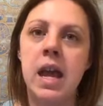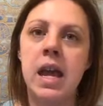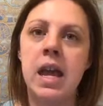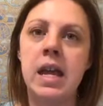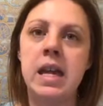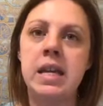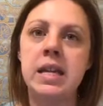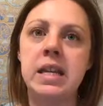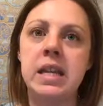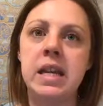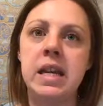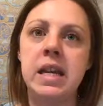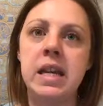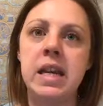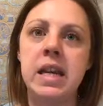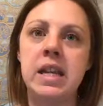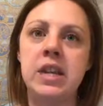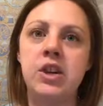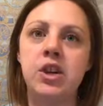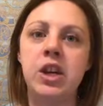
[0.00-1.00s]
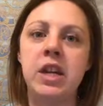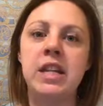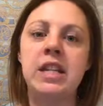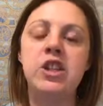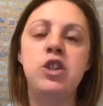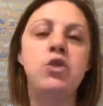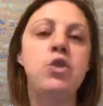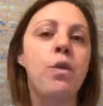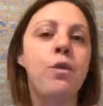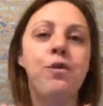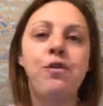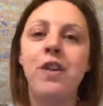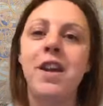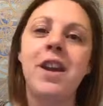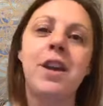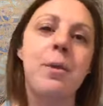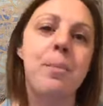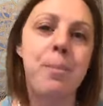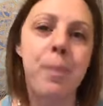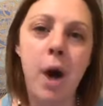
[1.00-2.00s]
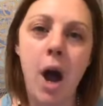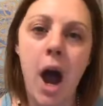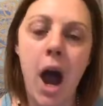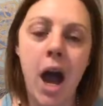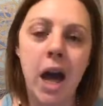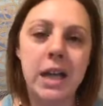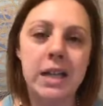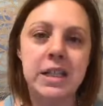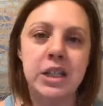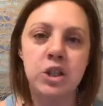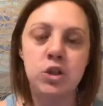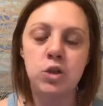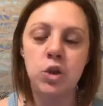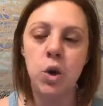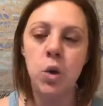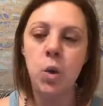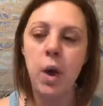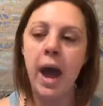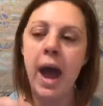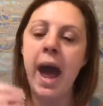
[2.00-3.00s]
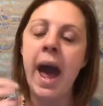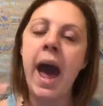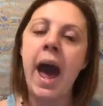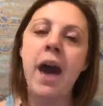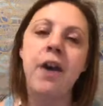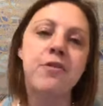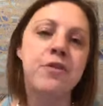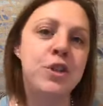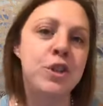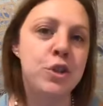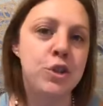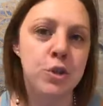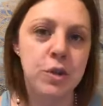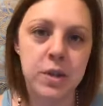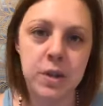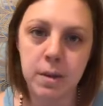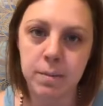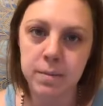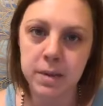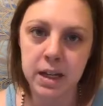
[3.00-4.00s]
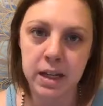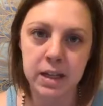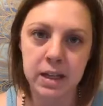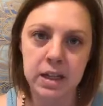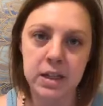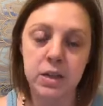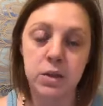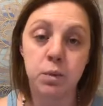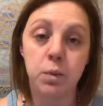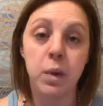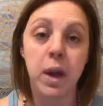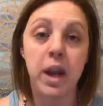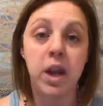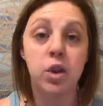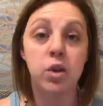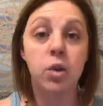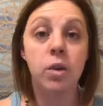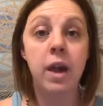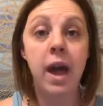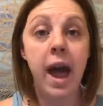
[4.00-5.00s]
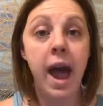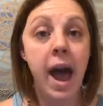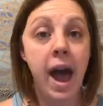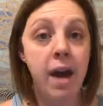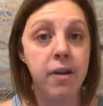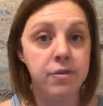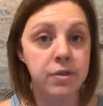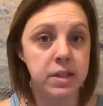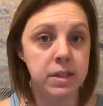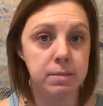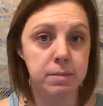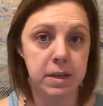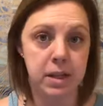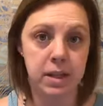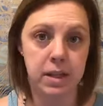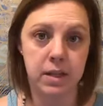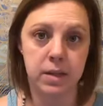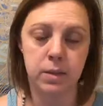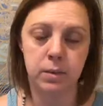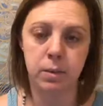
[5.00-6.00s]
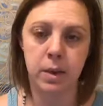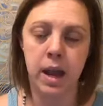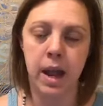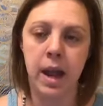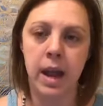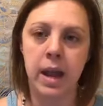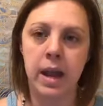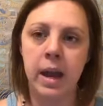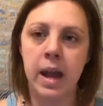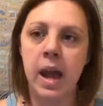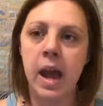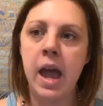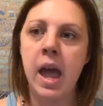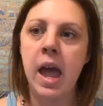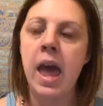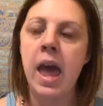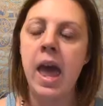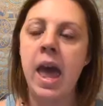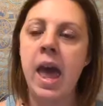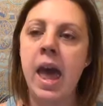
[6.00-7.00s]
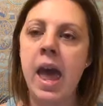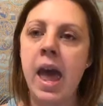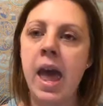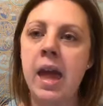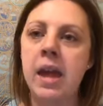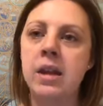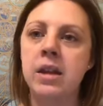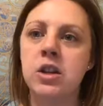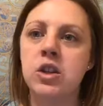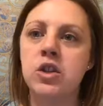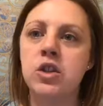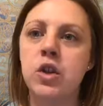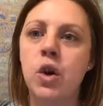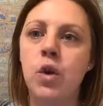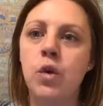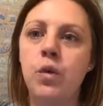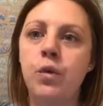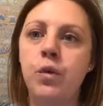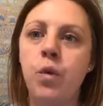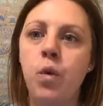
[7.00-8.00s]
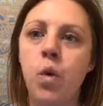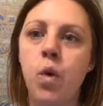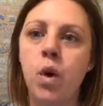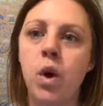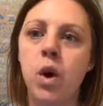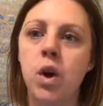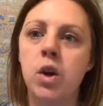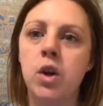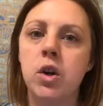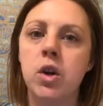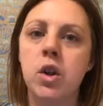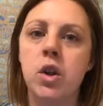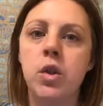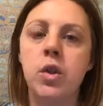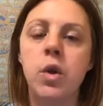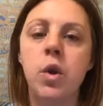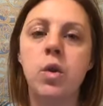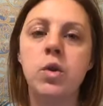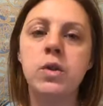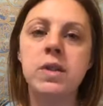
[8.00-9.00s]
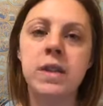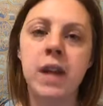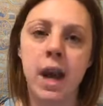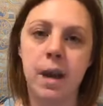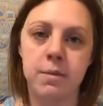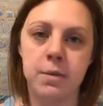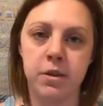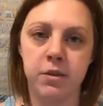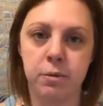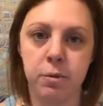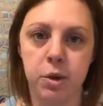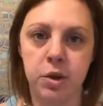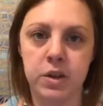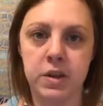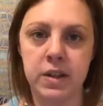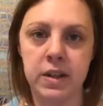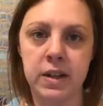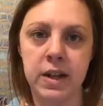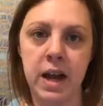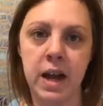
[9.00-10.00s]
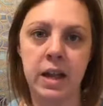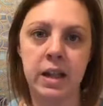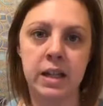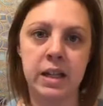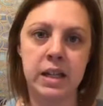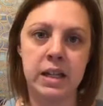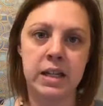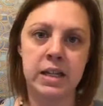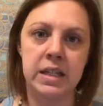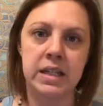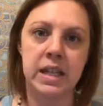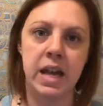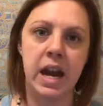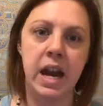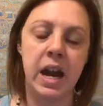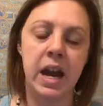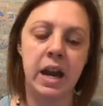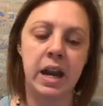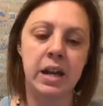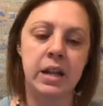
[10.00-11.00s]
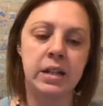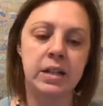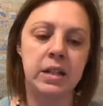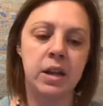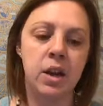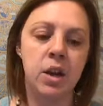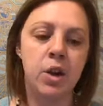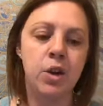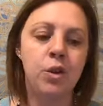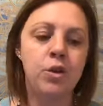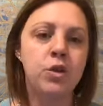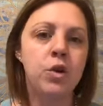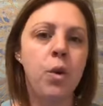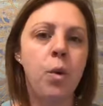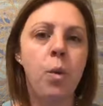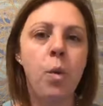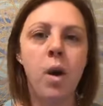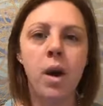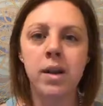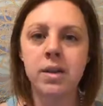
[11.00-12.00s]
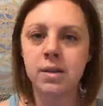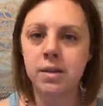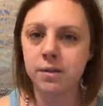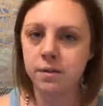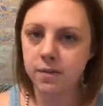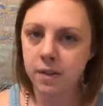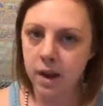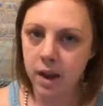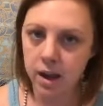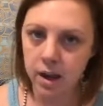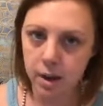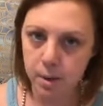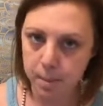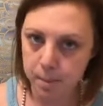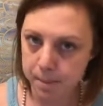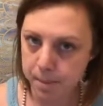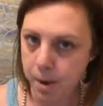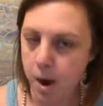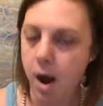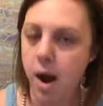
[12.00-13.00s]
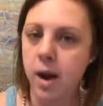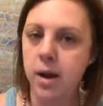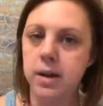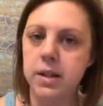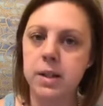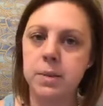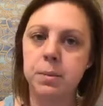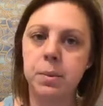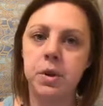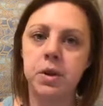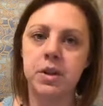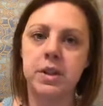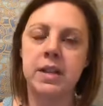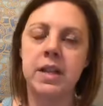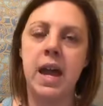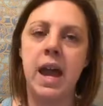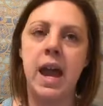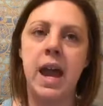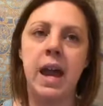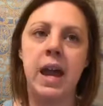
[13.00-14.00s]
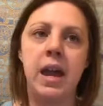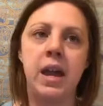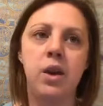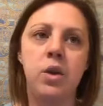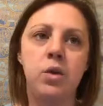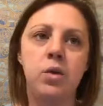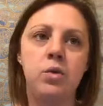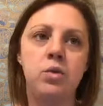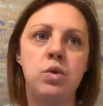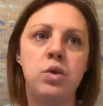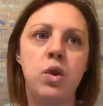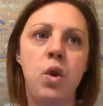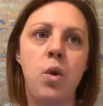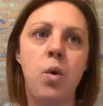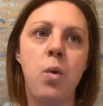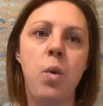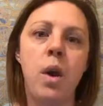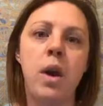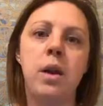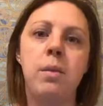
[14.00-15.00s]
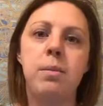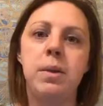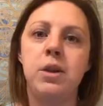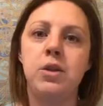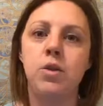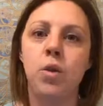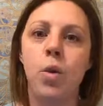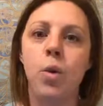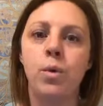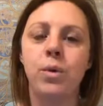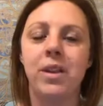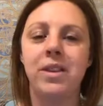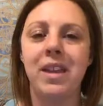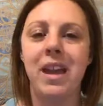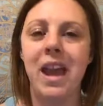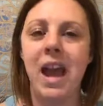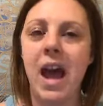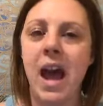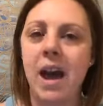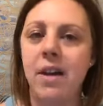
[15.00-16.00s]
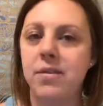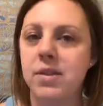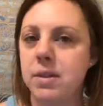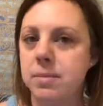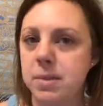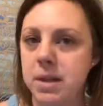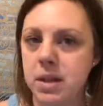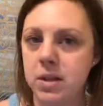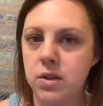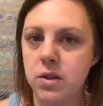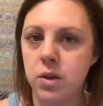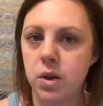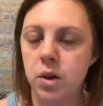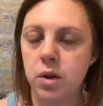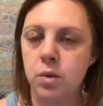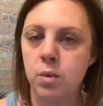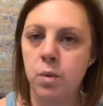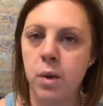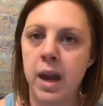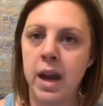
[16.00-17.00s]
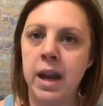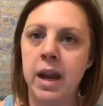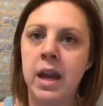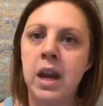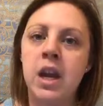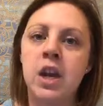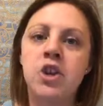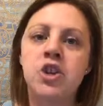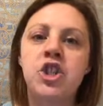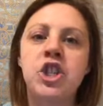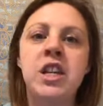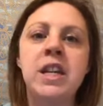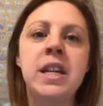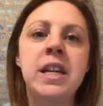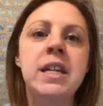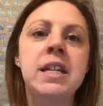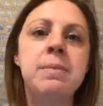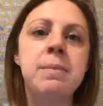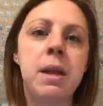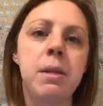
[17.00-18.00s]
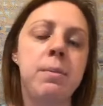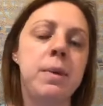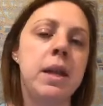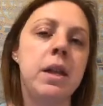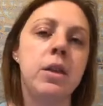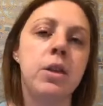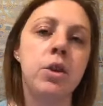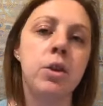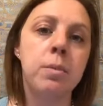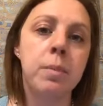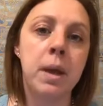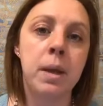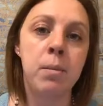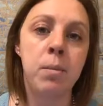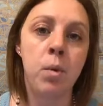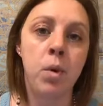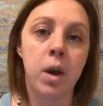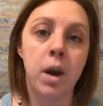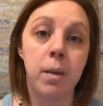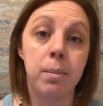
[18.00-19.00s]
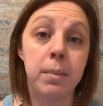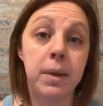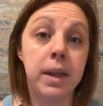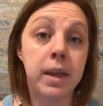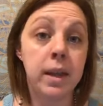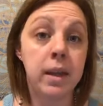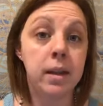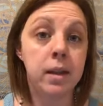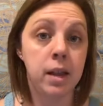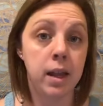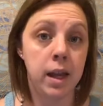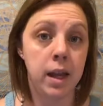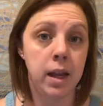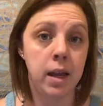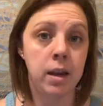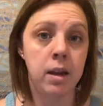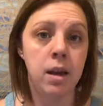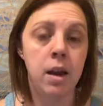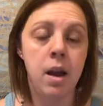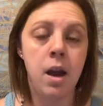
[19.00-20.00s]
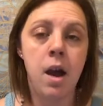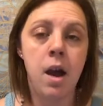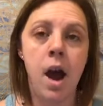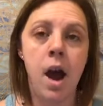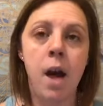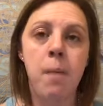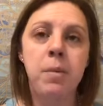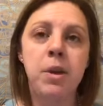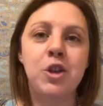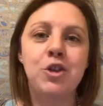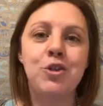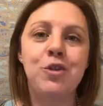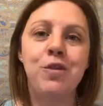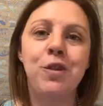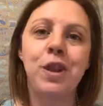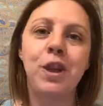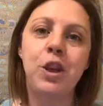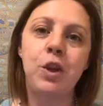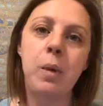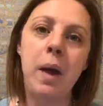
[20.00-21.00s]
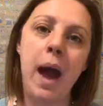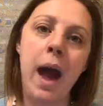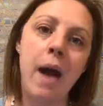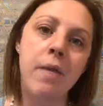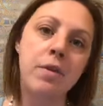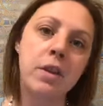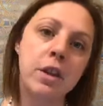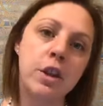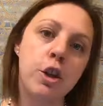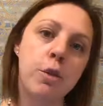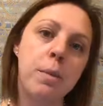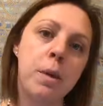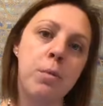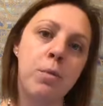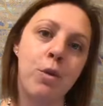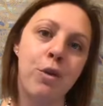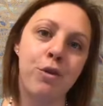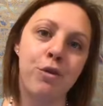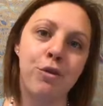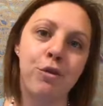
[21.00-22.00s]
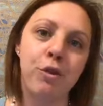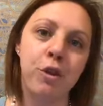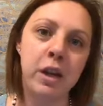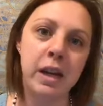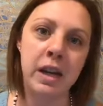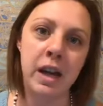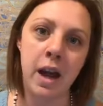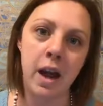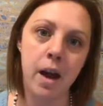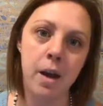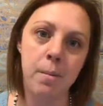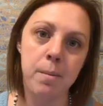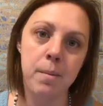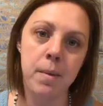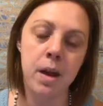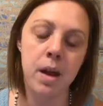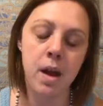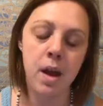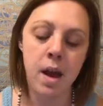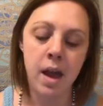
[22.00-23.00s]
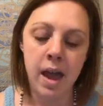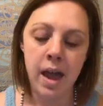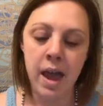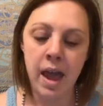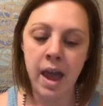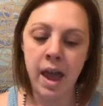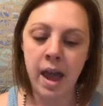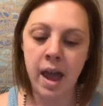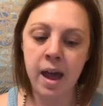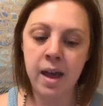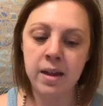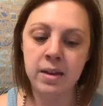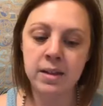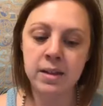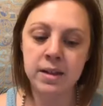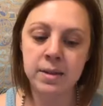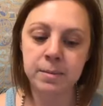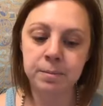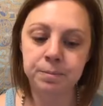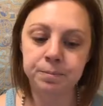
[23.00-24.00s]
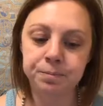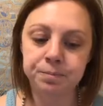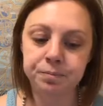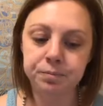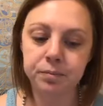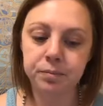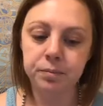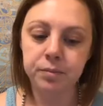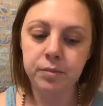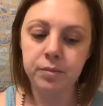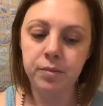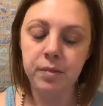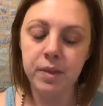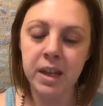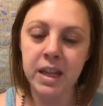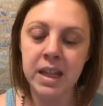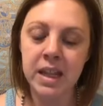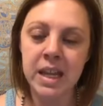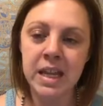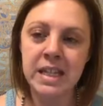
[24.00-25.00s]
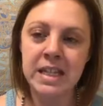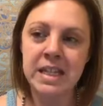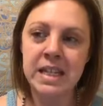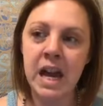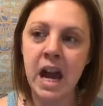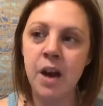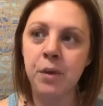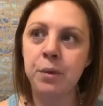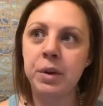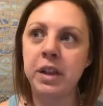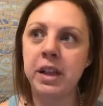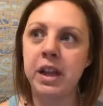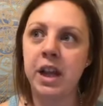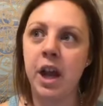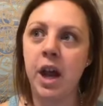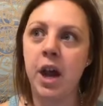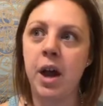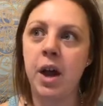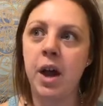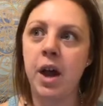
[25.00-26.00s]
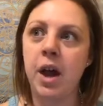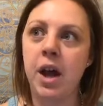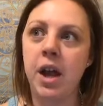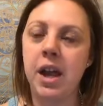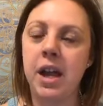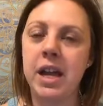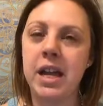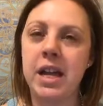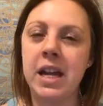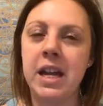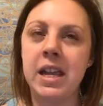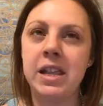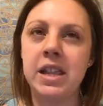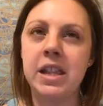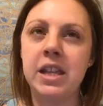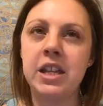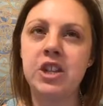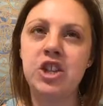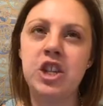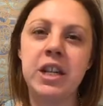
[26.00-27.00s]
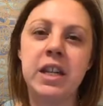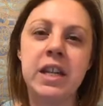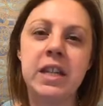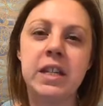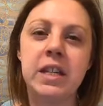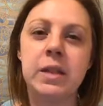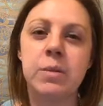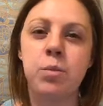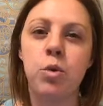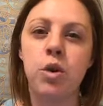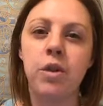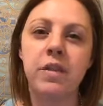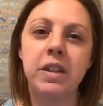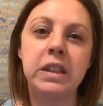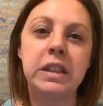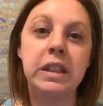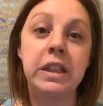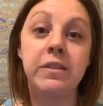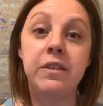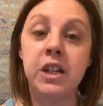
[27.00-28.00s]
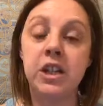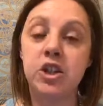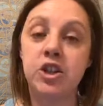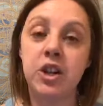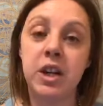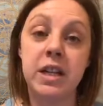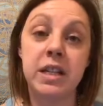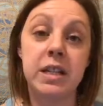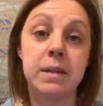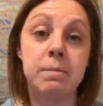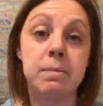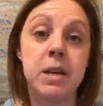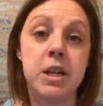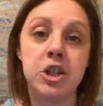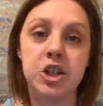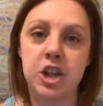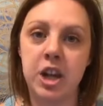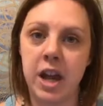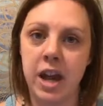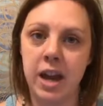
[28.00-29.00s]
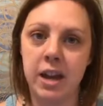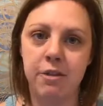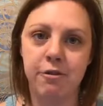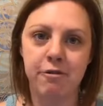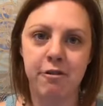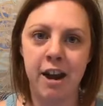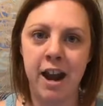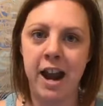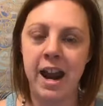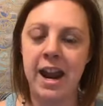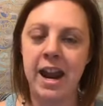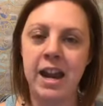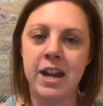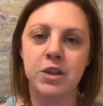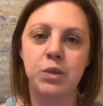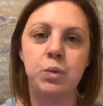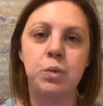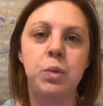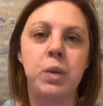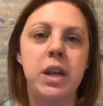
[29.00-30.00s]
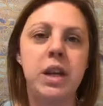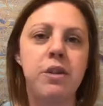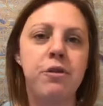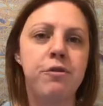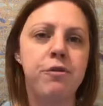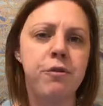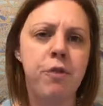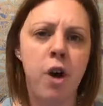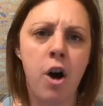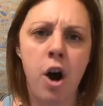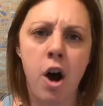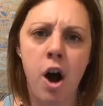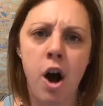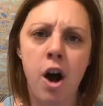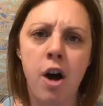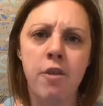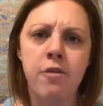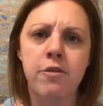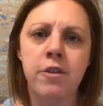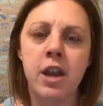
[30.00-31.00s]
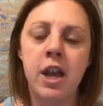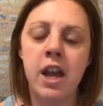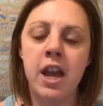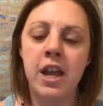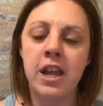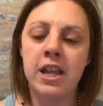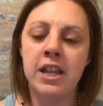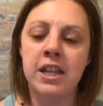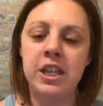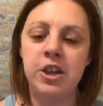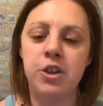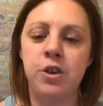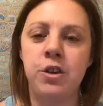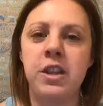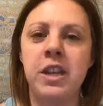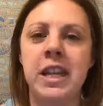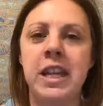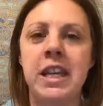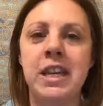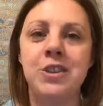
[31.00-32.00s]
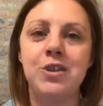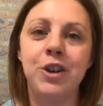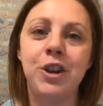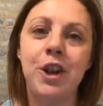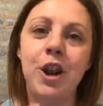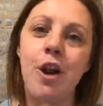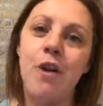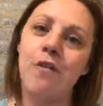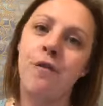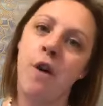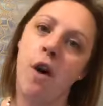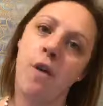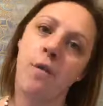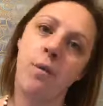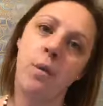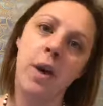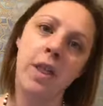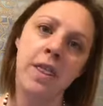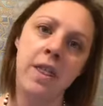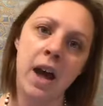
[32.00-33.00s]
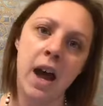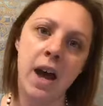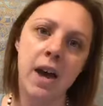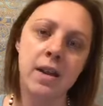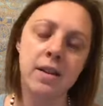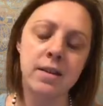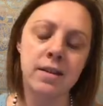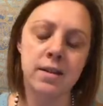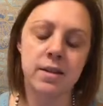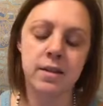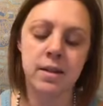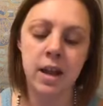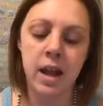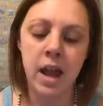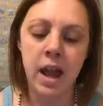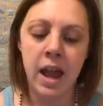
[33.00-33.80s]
You don't fit in a box. You don't have to do something this way. You don't have to be this way. And so for those types of personalities that don't want to fit in a box per se, who don't want to be told that they have to be a certain way, gene keys may be a little bit more appealing because you feel like you have a little bit more freedom. And it's not really the gene keys is more of a living transmission, right? As we evolve, the keys are going to evolve with us.